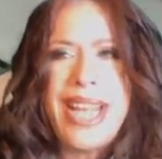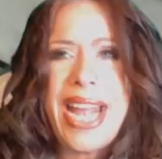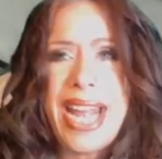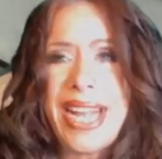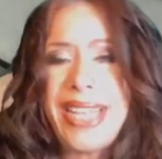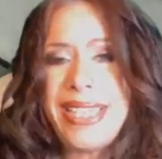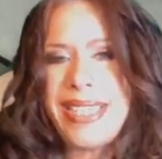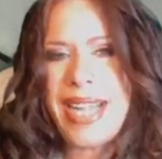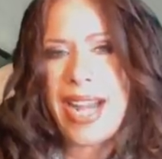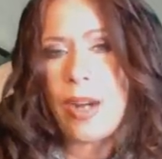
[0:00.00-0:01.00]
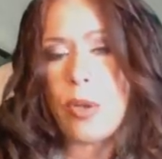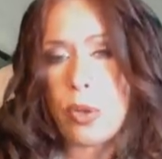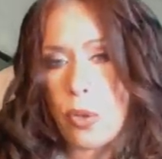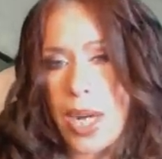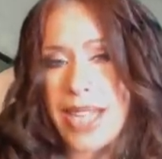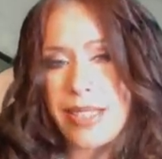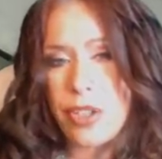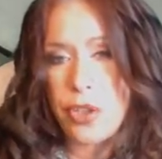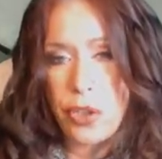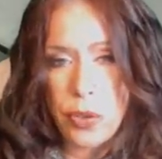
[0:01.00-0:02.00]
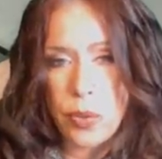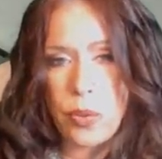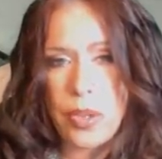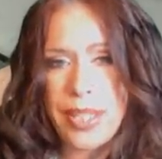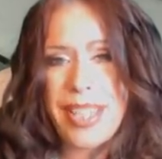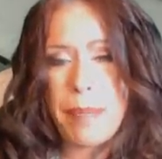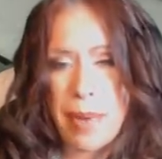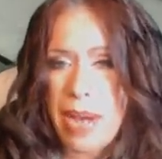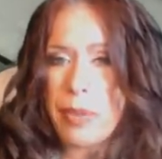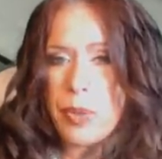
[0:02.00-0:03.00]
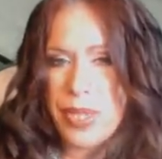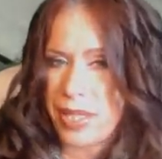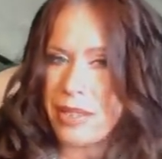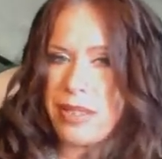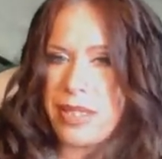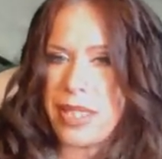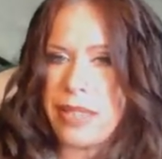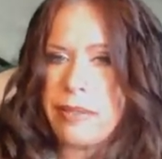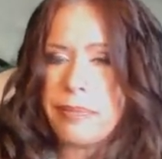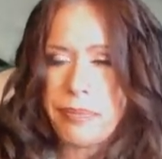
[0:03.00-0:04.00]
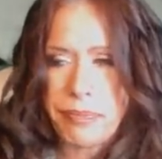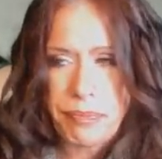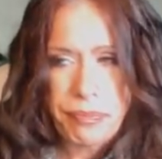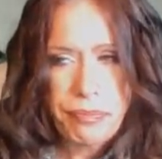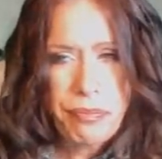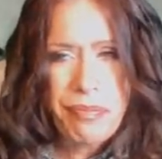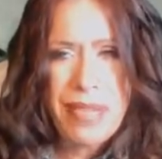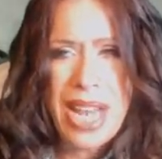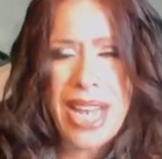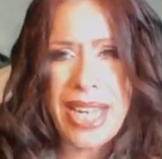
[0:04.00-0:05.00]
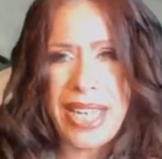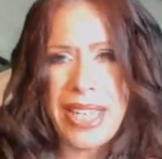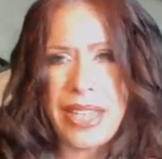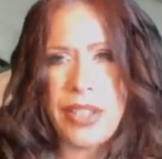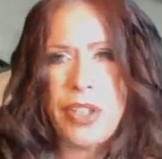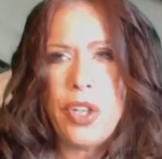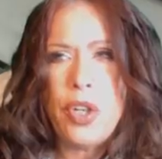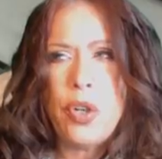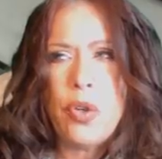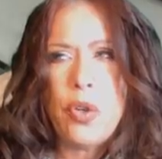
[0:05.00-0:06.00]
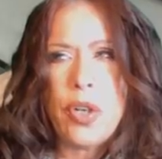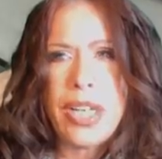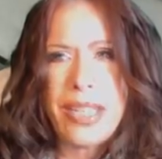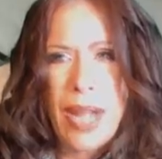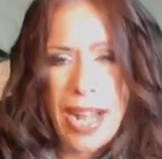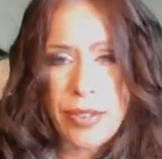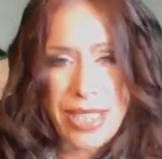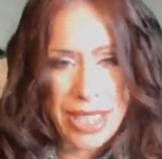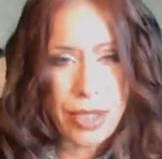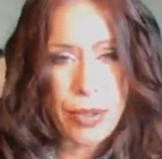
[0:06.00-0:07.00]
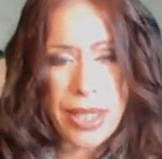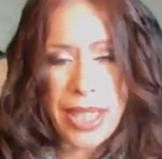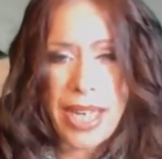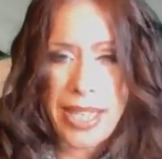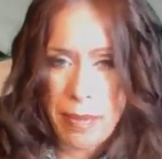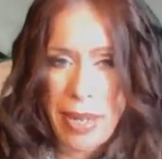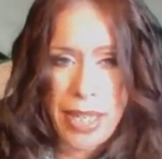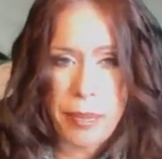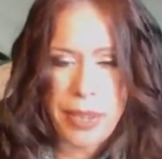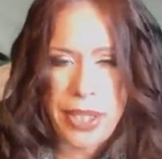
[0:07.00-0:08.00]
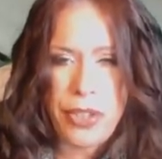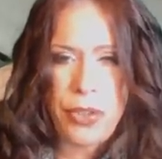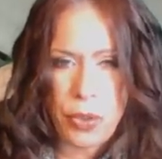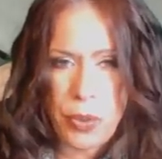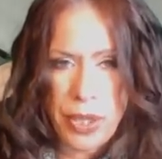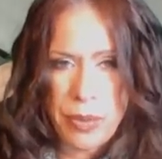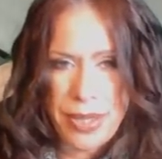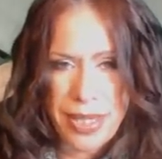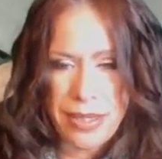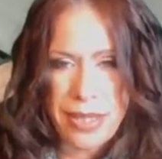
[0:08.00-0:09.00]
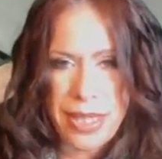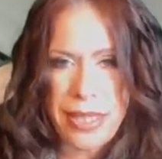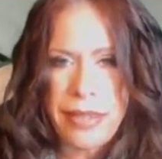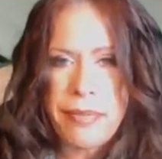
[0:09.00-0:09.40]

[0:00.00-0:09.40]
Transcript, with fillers: and how Kratz knew that Bobby was guilty, and how Dedering, in my opinion, knew he was guilty,